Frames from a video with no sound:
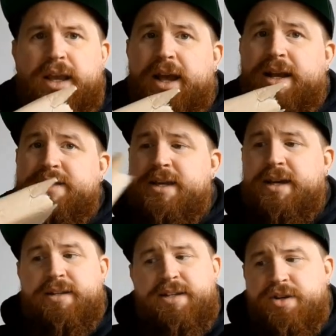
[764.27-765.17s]
Like I
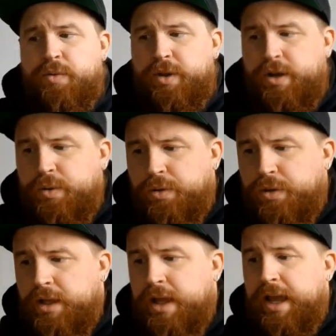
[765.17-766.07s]
said, these are really
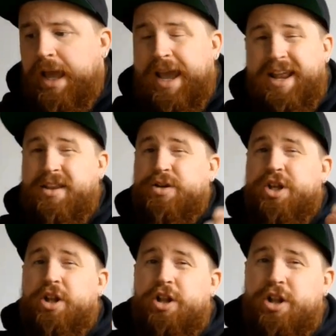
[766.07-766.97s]
cool, and there's
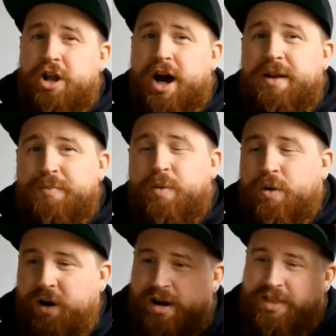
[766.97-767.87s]
a lot
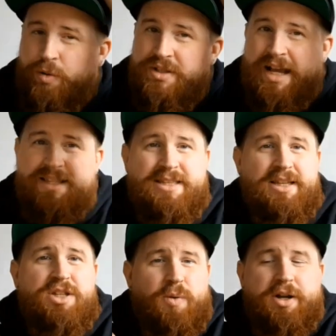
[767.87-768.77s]
more. There was that
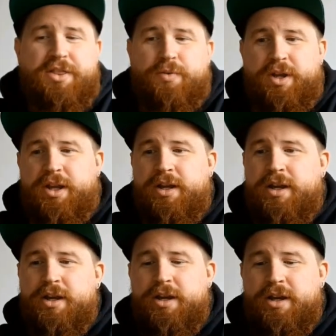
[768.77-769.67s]

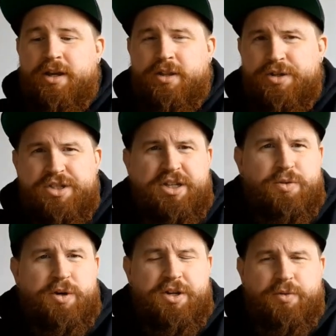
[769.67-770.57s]
C23
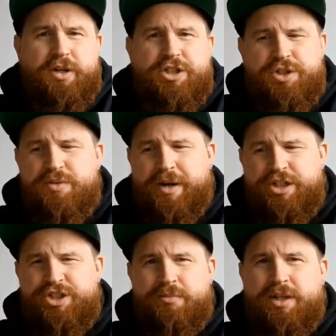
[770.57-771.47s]
issues by
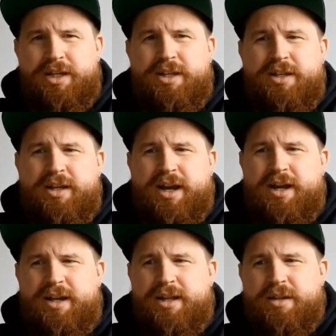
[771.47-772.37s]
Jim Lee
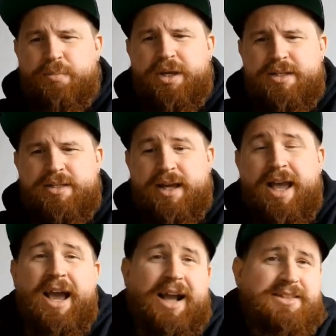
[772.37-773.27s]
in the bins
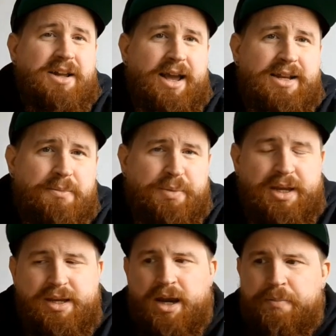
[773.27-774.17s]
that I did not end up
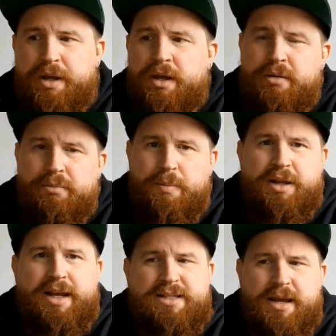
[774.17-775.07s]
picking up.
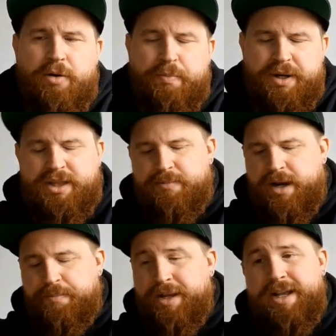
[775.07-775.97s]
Maybe next time I'll pick them
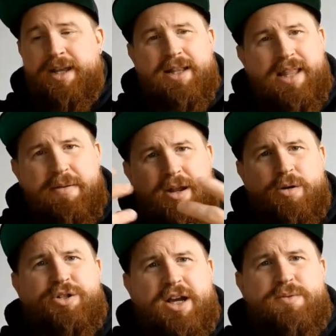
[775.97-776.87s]
up, but let me
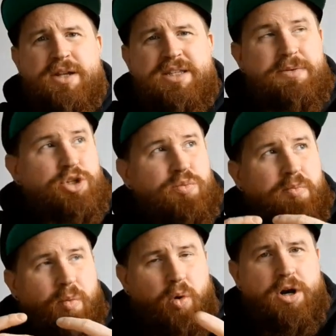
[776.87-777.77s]
know. Do you guys want to see me do
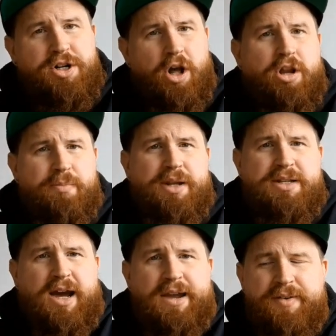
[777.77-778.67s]
more dollar
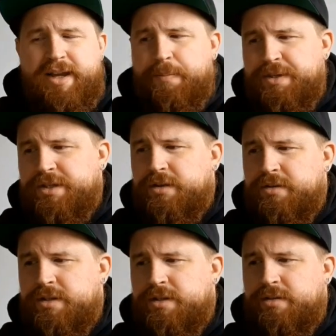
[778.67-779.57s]
bin diving
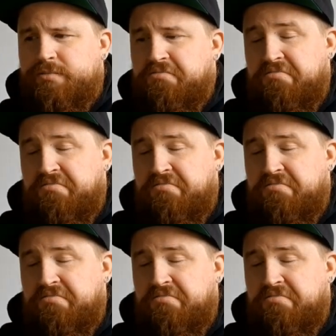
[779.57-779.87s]
episodes?